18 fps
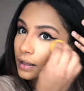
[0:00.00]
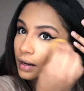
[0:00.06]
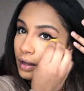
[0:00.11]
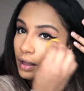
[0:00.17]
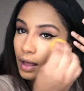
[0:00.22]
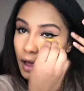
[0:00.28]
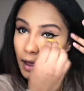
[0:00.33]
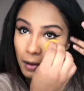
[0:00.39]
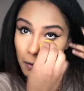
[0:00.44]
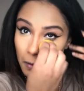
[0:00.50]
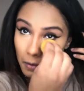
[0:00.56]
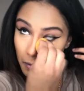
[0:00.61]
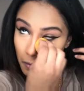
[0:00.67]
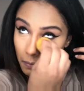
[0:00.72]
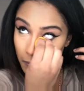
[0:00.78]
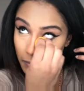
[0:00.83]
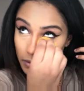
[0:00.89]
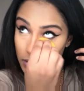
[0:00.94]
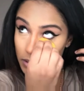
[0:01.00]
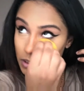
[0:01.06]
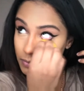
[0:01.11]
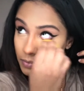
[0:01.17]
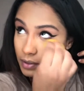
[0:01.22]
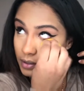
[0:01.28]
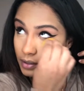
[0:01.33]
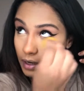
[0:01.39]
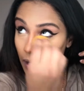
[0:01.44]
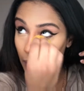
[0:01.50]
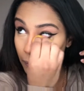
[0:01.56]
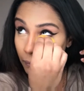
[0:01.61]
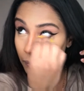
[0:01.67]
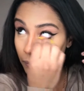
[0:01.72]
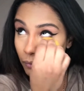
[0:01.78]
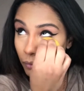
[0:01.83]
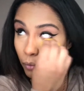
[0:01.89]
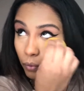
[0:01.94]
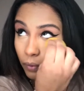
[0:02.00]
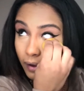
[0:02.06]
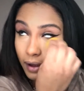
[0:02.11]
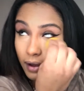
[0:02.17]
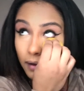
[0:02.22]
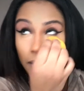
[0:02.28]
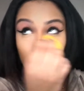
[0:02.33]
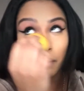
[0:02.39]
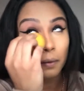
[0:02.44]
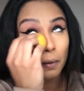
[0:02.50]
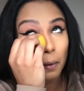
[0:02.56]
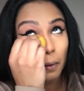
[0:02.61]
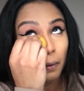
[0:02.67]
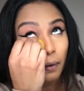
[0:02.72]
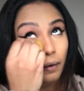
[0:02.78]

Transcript: that out. Just blend it up well.